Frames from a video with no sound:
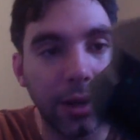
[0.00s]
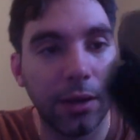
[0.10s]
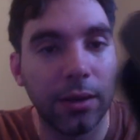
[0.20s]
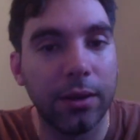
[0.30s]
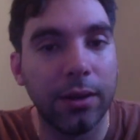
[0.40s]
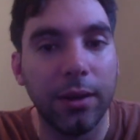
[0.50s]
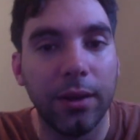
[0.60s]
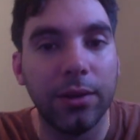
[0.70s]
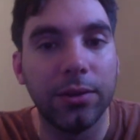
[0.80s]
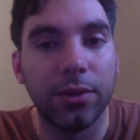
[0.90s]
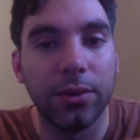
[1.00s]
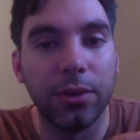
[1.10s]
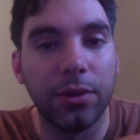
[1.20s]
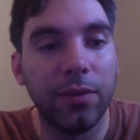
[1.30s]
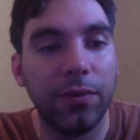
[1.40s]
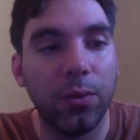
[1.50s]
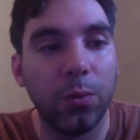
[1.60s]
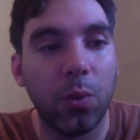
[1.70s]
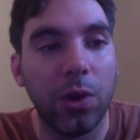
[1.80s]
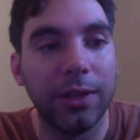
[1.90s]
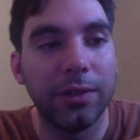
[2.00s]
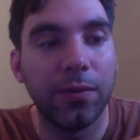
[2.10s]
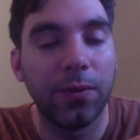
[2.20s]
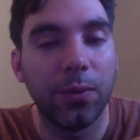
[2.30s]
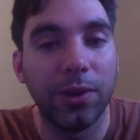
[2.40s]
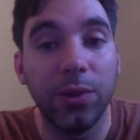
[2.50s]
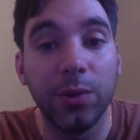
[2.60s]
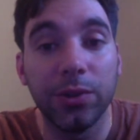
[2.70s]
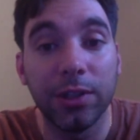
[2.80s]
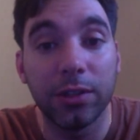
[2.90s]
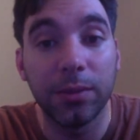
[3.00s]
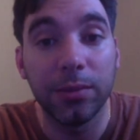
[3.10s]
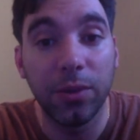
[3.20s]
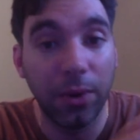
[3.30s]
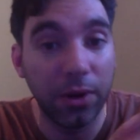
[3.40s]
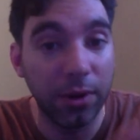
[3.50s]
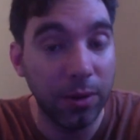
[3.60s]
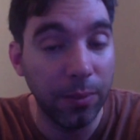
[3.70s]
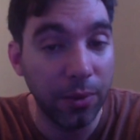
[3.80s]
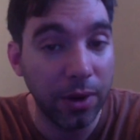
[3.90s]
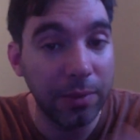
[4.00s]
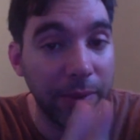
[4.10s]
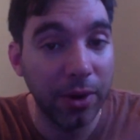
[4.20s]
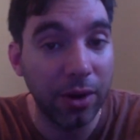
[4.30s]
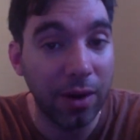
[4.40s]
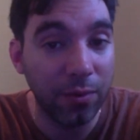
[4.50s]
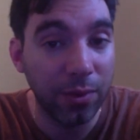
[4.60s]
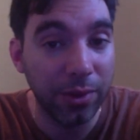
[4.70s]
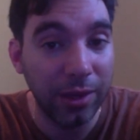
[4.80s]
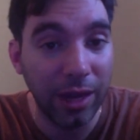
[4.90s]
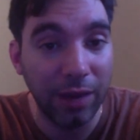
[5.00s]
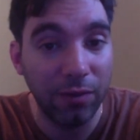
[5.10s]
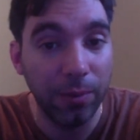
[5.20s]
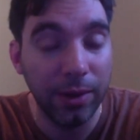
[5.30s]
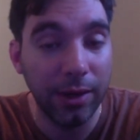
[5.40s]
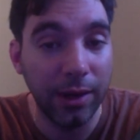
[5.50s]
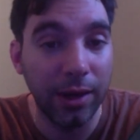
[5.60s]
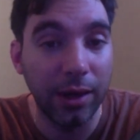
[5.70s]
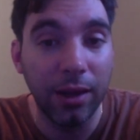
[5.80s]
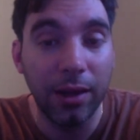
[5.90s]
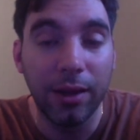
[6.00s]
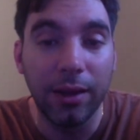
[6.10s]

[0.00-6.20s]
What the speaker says: Okay, so if you want it for the new systems, you probably be better off with the AverMedia